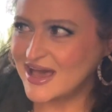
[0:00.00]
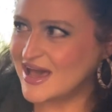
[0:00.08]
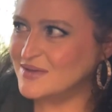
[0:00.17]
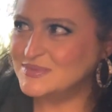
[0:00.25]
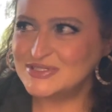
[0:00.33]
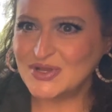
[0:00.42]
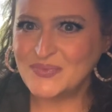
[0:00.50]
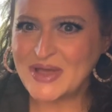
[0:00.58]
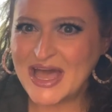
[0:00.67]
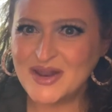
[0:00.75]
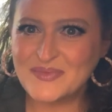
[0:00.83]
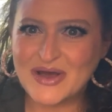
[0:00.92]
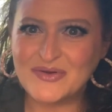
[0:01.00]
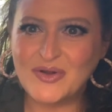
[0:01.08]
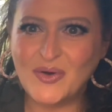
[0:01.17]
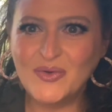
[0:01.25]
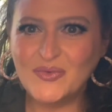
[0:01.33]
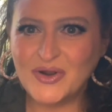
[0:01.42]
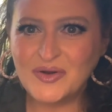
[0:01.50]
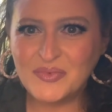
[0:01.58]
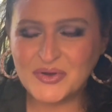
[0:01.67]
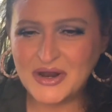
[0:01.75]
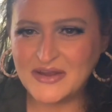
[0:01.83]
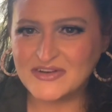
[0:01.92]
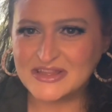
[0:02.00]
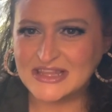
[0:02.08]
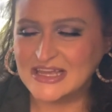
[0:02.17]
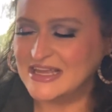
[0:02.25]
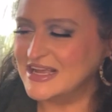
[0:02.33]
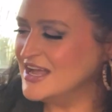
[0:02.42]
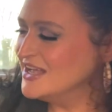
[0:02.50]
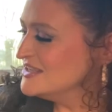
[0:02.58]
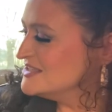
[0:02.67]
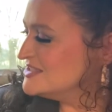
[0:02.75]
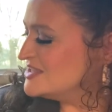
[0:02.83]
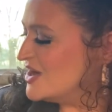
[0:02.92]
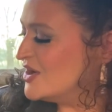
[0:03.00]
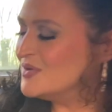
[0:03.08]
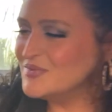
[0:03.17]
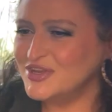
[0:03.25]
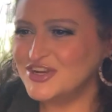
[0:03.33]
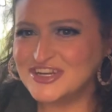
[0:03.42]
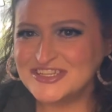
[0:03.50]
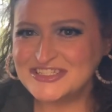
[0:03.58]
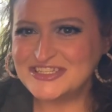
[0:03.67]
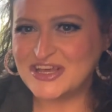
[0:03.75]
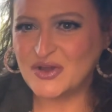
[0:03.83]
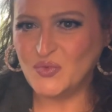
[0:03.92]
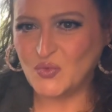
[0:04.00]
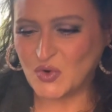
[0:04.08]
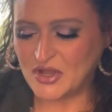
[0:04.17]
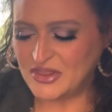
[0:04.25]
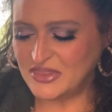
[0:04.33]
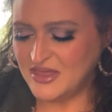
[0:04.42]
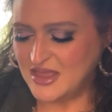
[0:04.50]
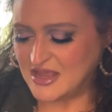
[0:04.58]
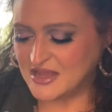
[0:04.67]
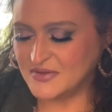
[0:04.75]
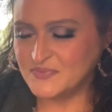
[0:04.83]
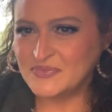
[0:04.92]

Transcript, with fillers: I'm so bad about knowing where to put everything. So I'm curious to know what you think.